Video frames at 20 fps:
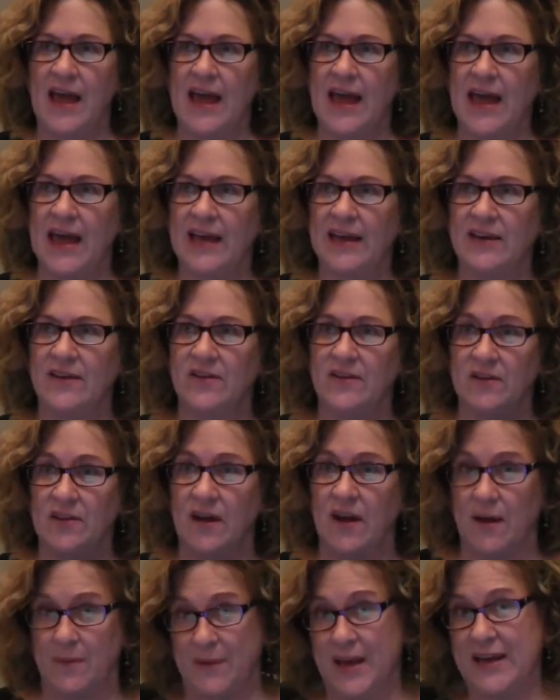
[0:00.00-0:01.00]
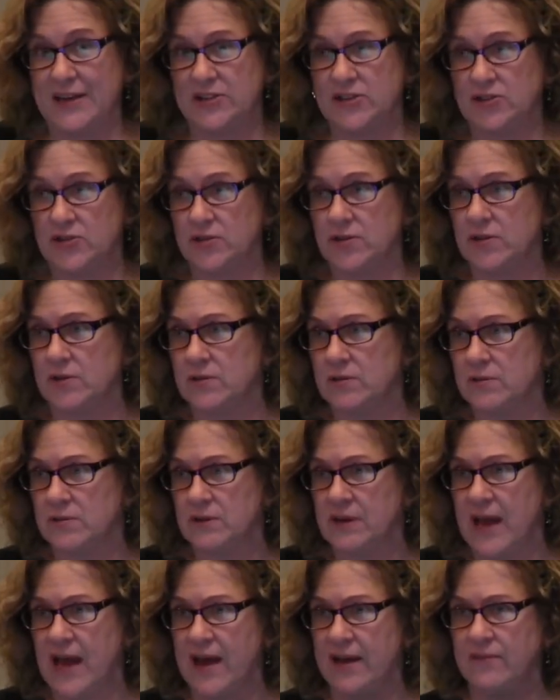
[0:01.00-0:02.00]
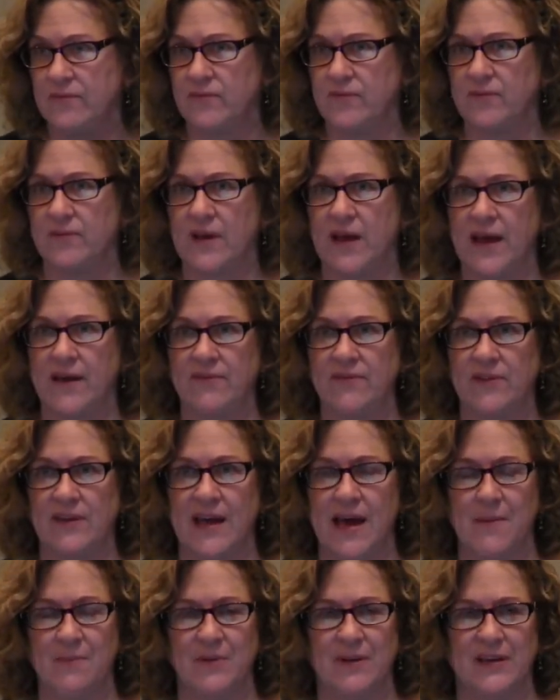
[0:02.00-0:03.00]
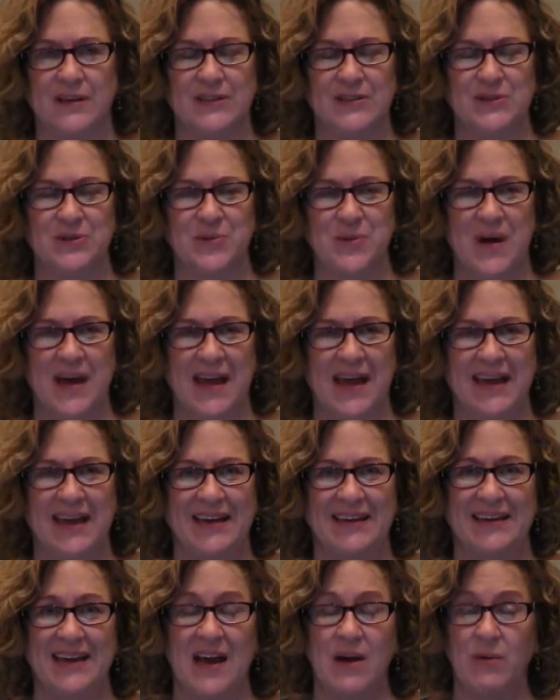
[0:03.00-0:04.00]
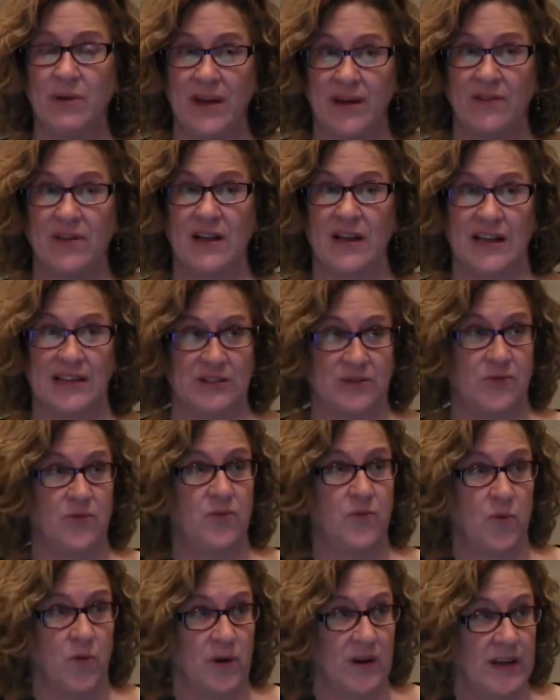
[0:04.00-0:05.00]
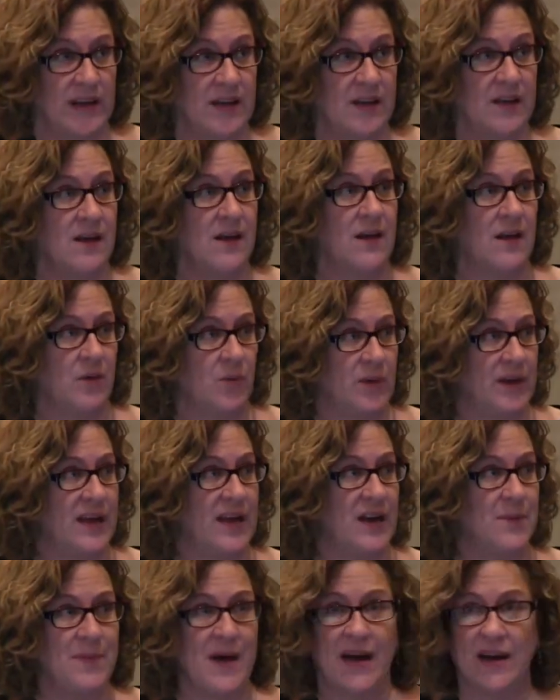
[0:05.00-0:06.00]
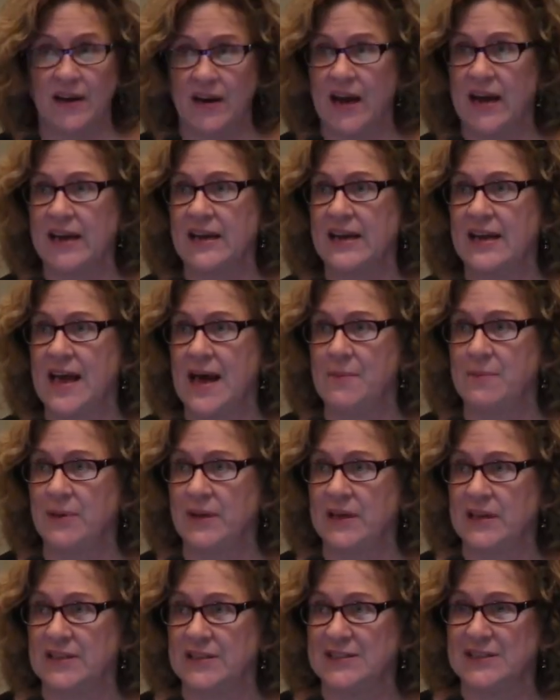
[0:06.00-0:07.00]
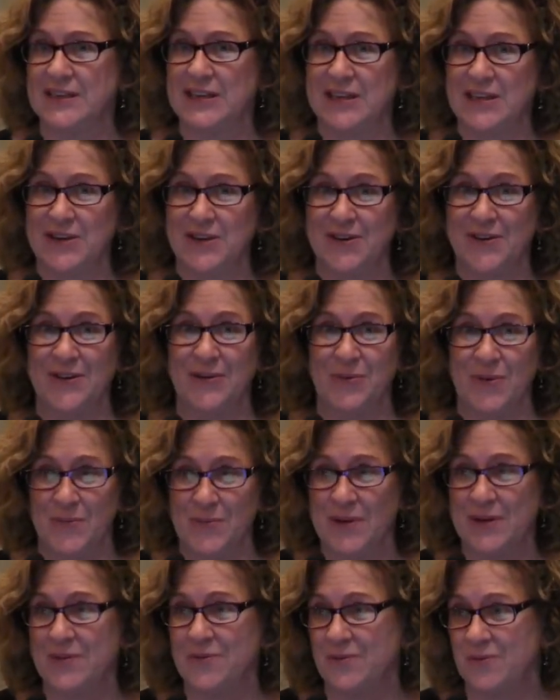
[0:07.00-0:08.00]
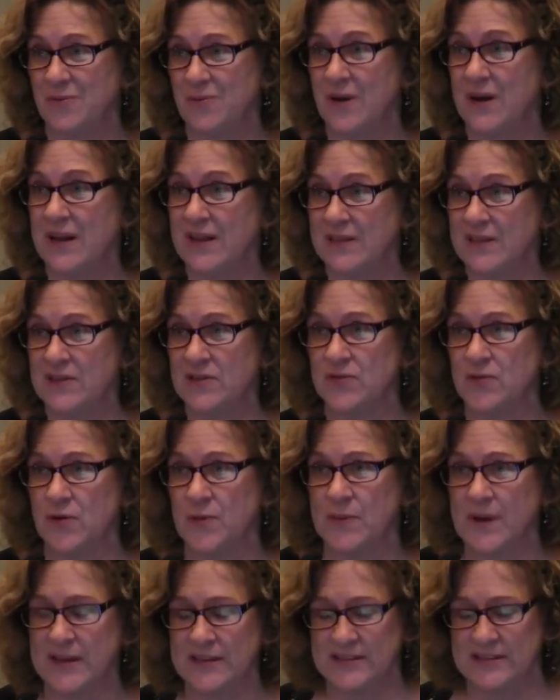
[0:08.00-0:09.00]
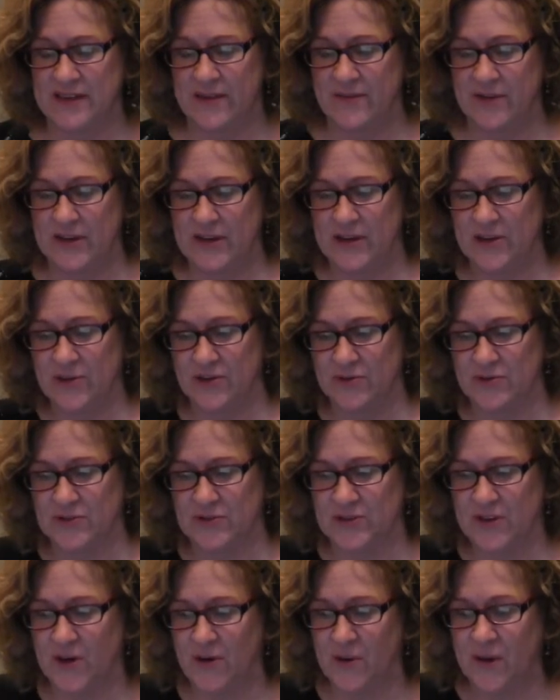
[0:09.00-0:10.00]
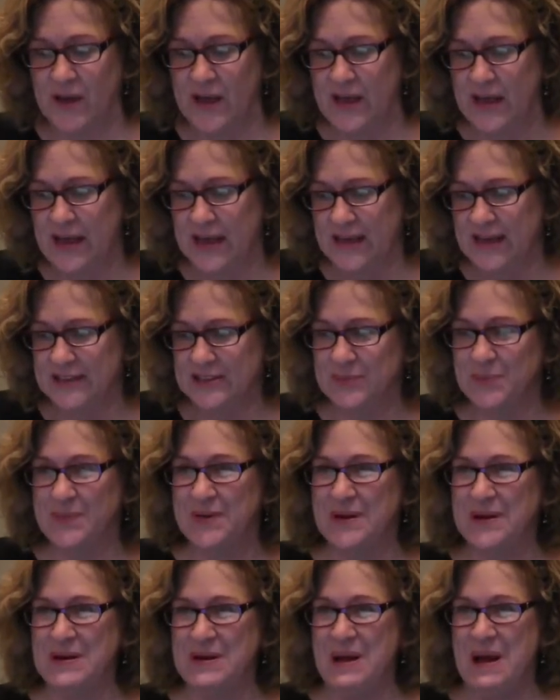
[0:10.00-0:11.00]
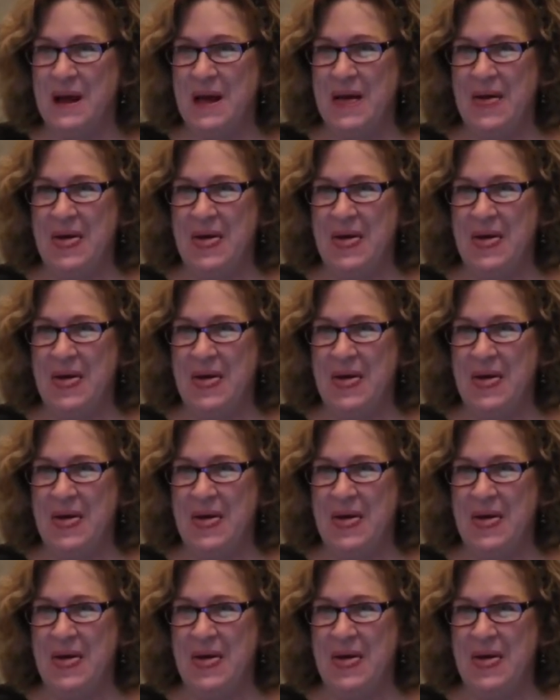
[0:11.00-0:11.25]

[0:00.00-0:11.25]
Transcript: and had to turn half the applicants away. And now we have a class of 40. We get about 90 applicants a year, and we've been running this for about 7 years. So it's been